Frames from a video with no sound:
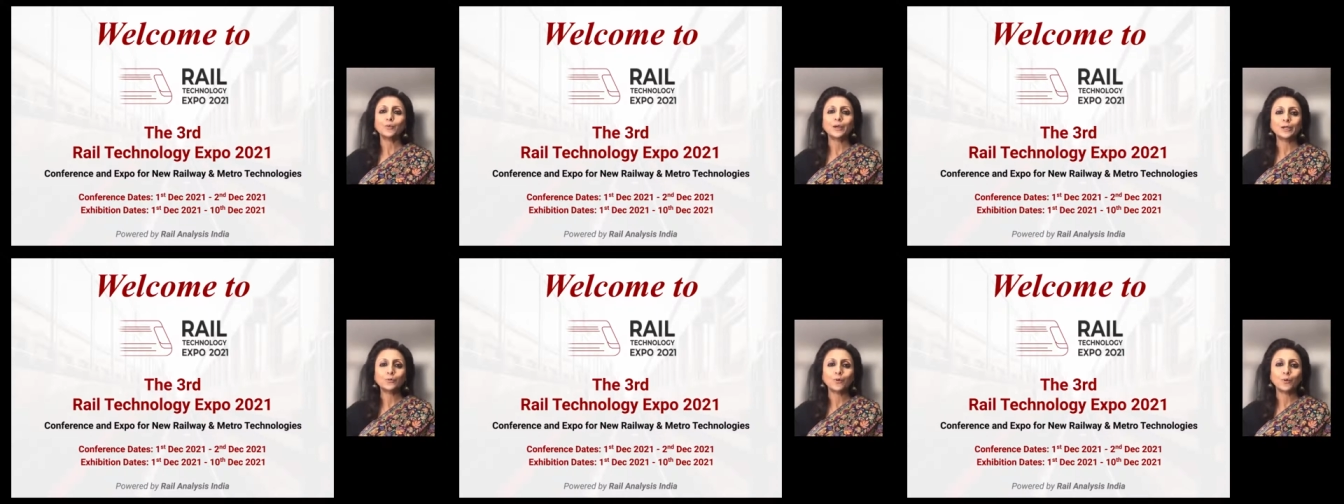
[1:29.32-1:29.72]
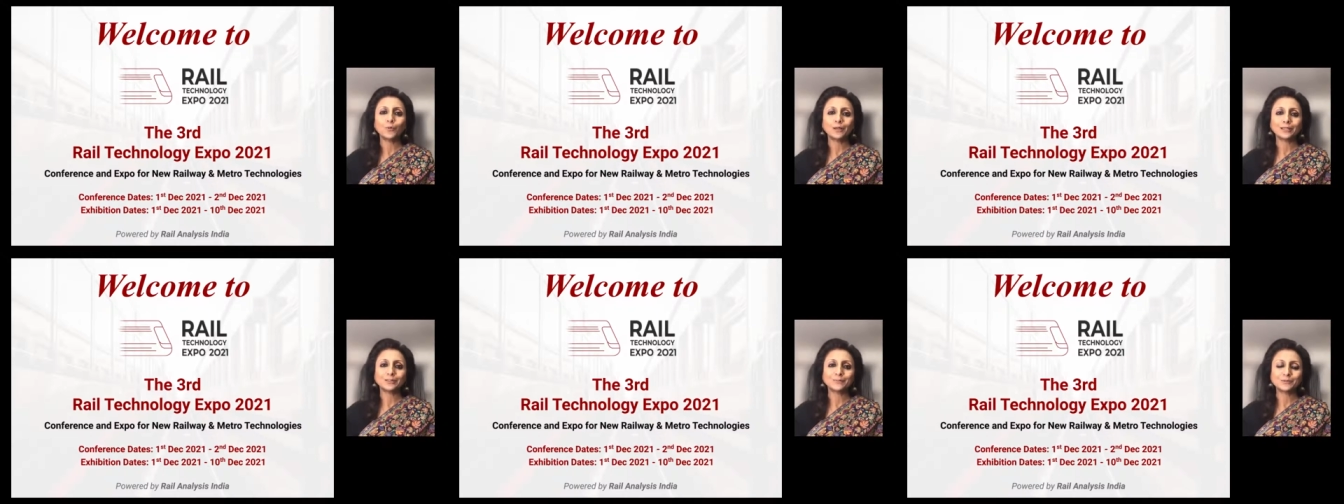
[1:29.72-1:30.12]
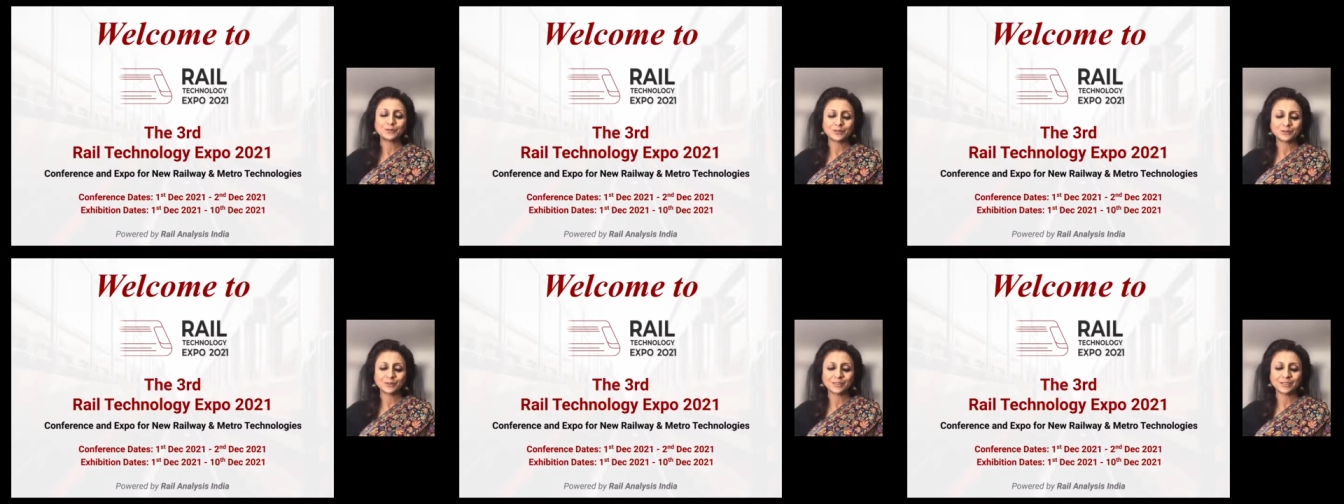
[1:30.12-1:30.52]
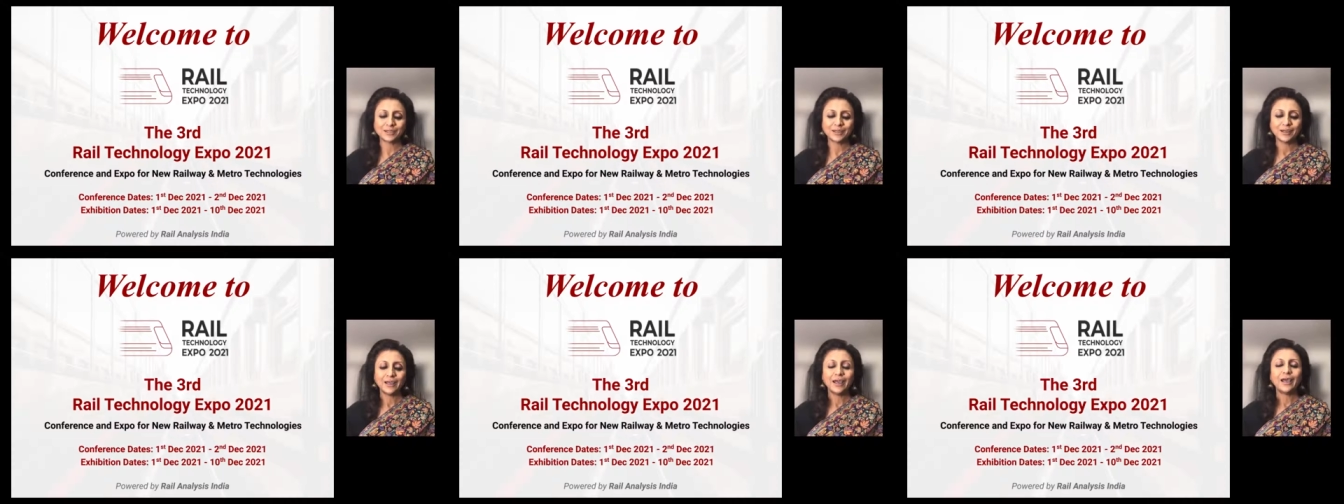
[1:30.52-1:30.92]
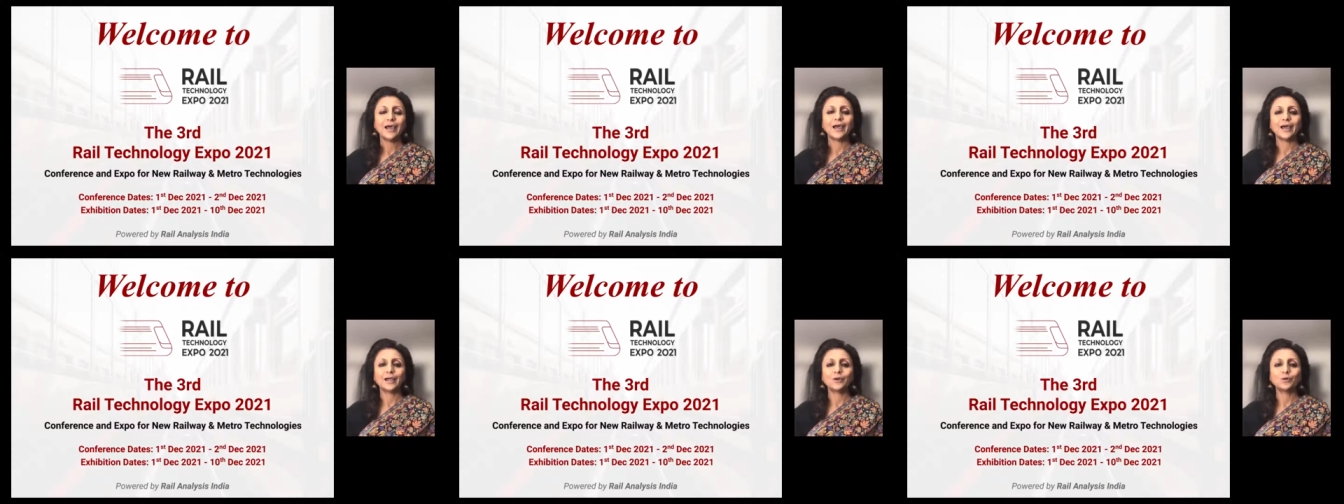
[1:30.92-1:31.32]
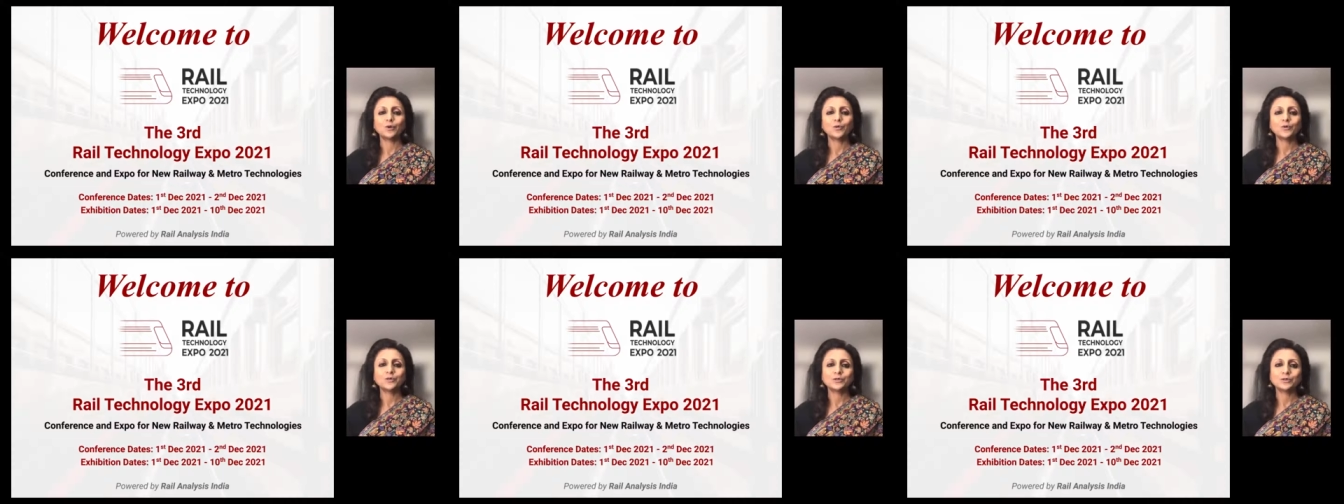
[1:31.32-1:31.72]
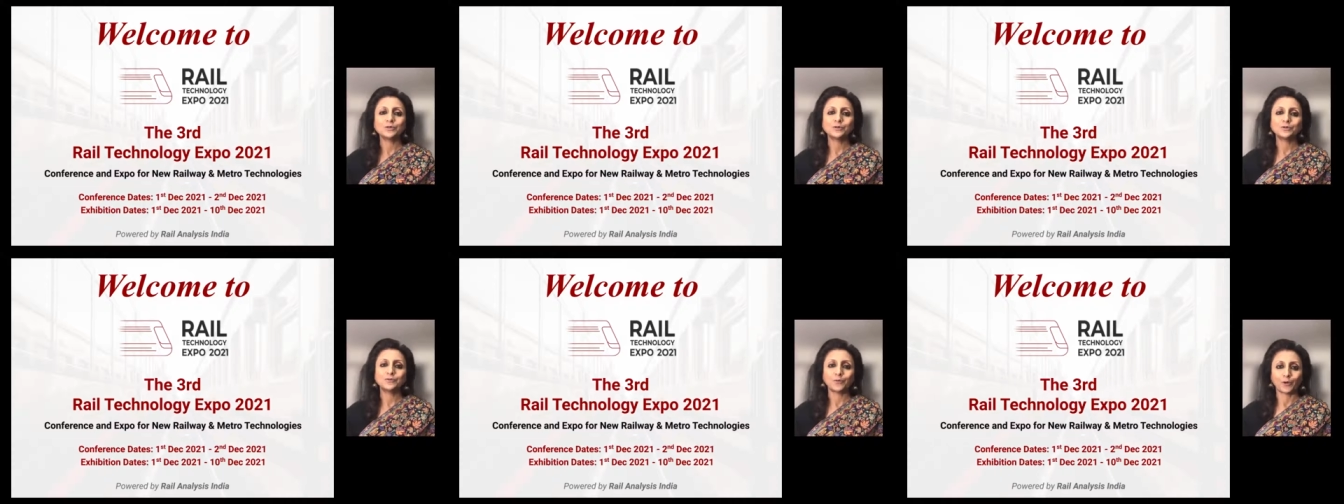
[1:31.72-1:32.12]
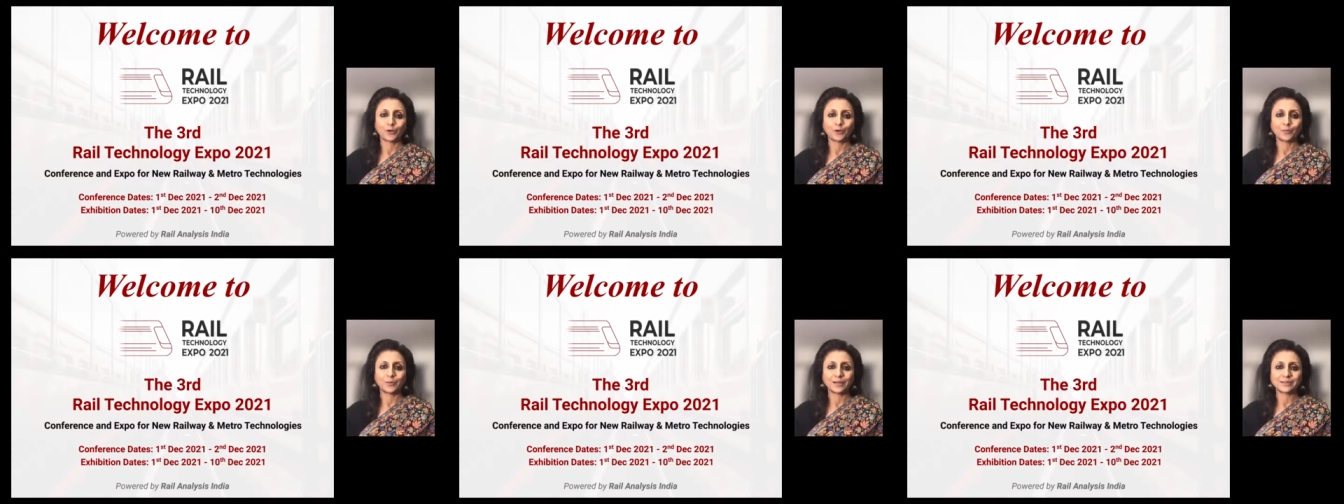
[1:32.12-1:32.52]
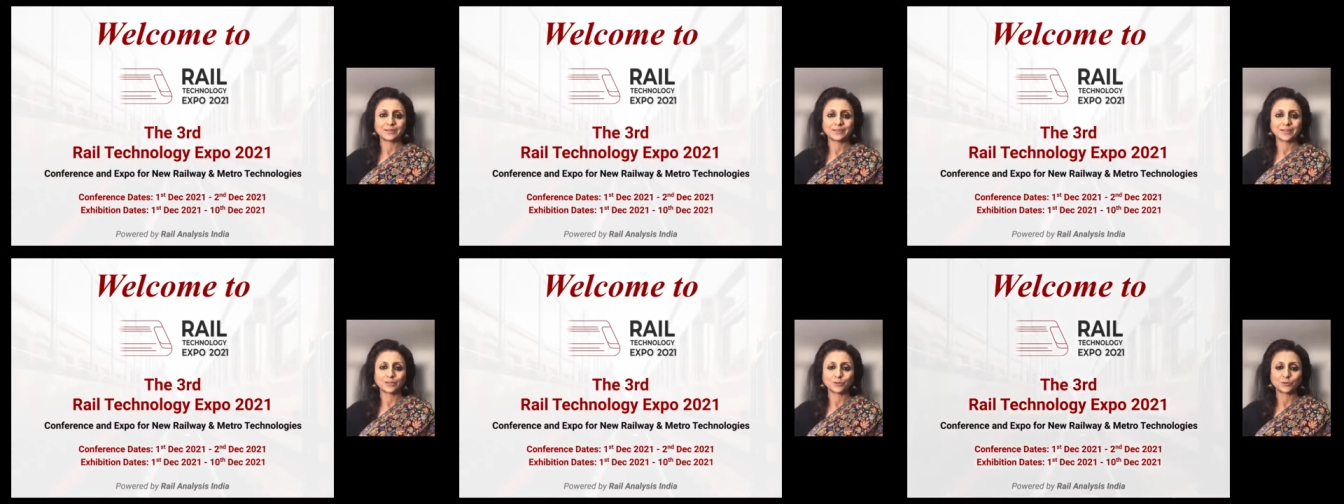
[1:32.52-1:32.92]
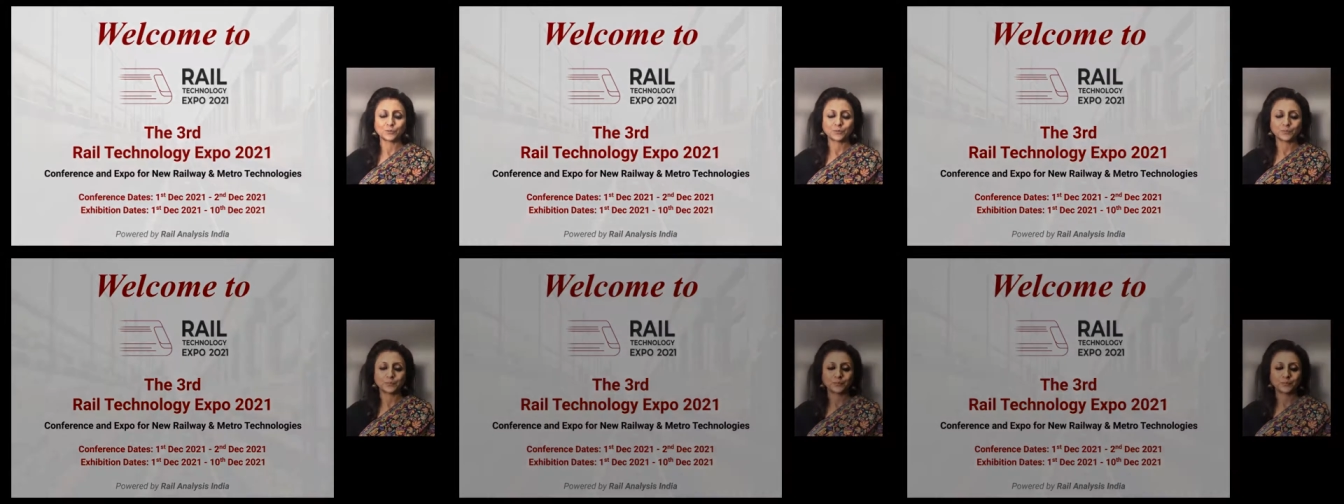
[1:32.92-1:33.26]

A very warm welcome to you, sir, and over to you for your presentation.